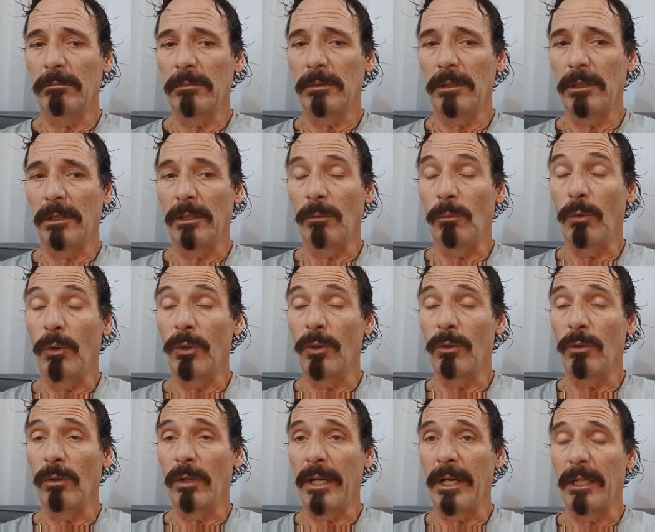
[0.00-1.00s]
in the
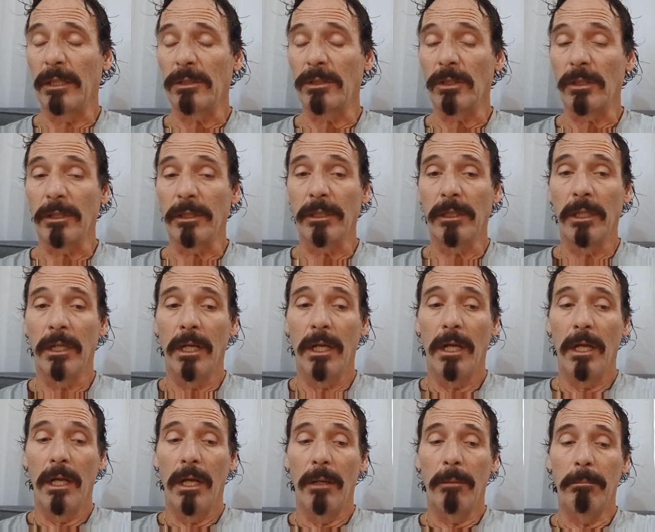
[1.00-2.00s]
world actually.
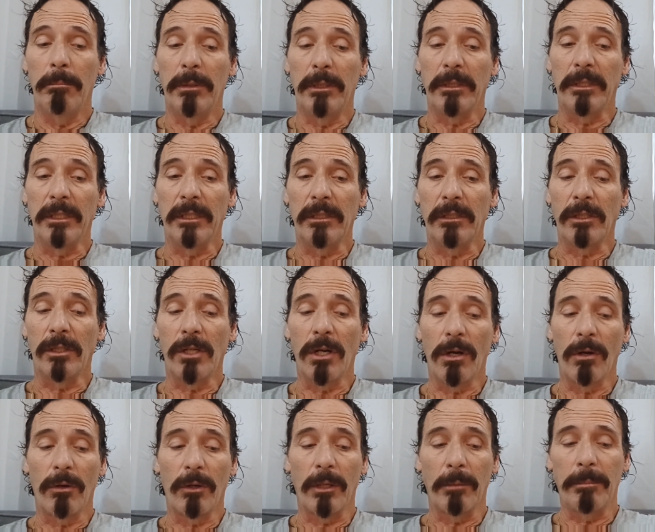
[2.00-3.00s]
But getting
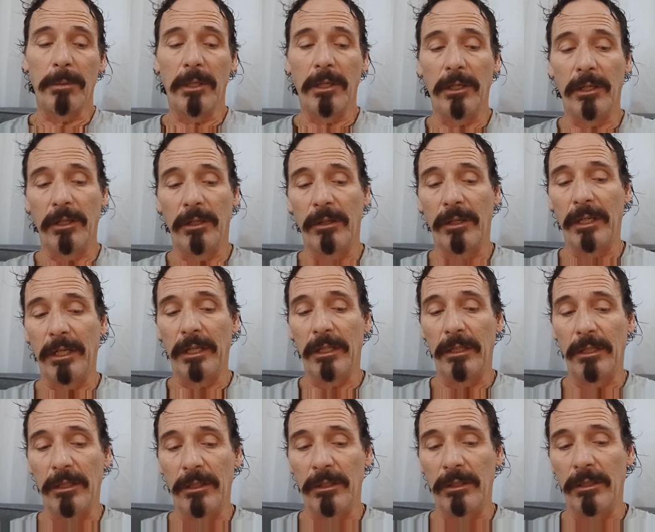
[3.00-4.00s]
caught up here
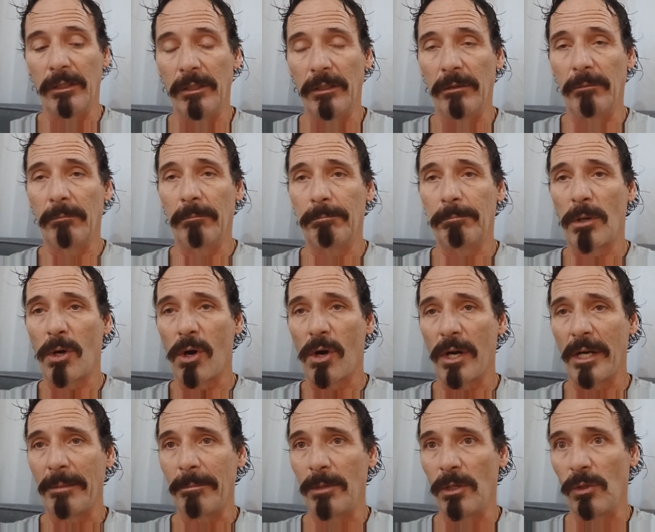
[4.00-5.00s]
in
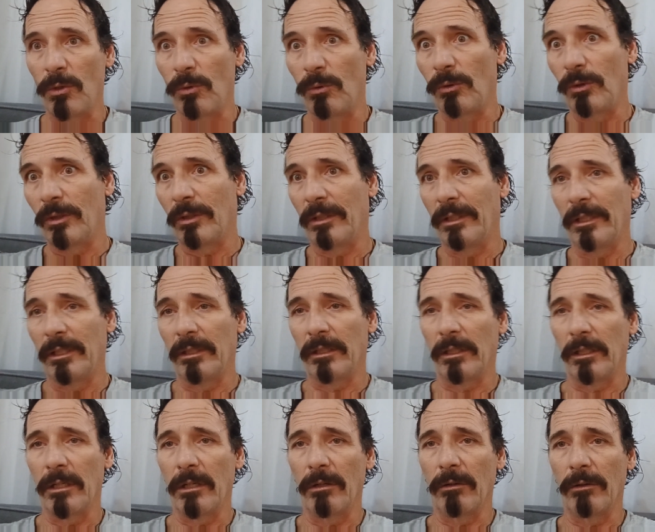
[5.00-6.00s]
party mode, getting
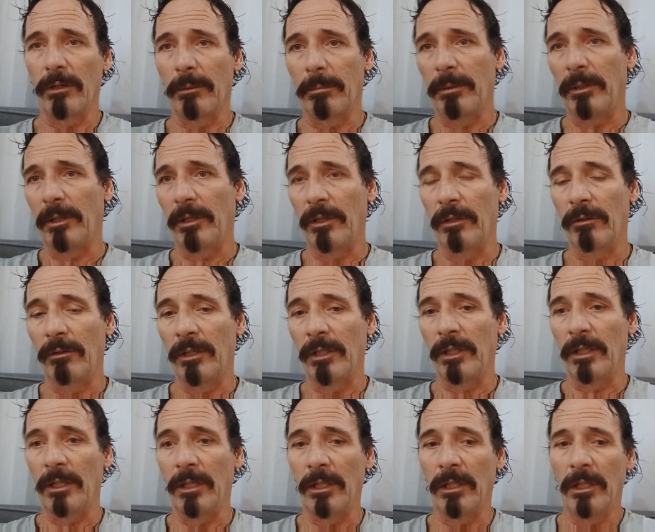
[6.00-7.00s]
caught up here
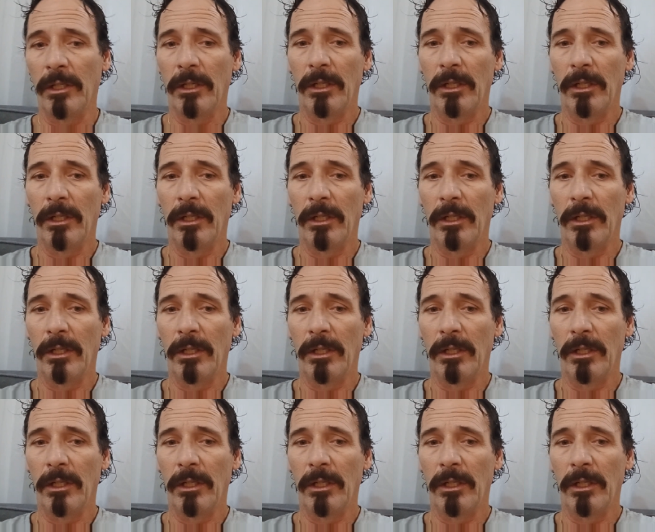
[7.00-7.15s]
in